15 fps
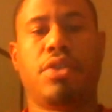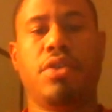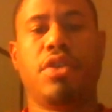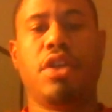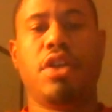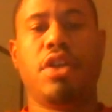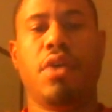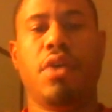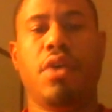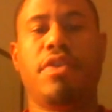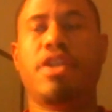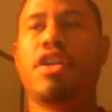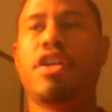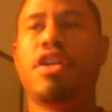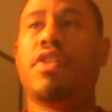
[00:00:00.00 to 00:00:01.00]
to
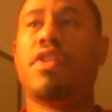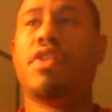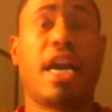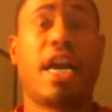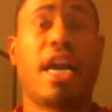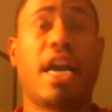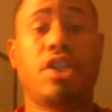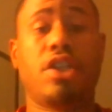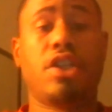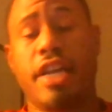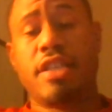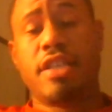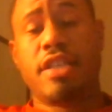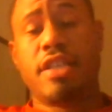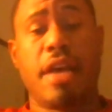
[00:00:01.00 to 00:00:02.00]
the jack of all
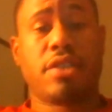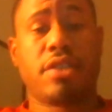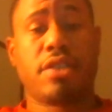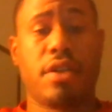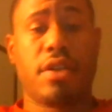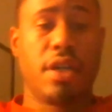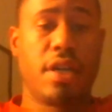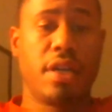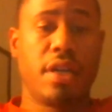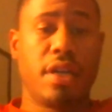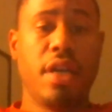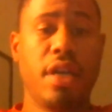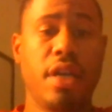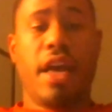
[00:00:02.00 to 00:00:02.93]
trades and master of none.